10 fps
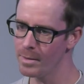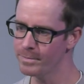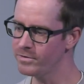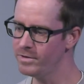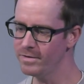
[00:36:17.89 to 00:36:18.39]

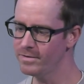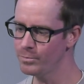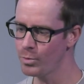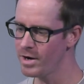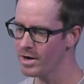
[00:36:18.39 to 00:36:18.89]
So this
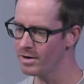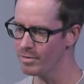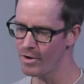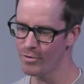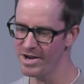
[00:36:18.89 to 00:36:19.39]
is where
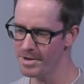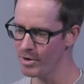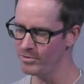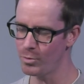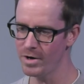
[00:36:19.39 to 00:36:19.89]
already
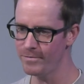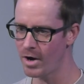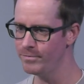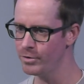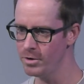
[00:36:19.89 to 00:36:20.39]
about
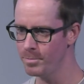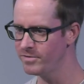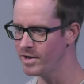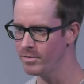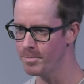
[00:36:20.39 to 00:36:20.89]
25,
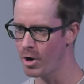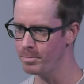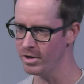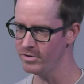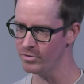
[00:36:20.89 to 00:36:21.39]
30% of the
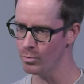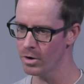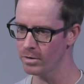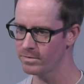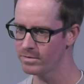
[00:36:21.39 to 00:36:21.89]
population
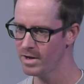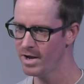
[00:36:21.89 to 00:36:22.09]
works.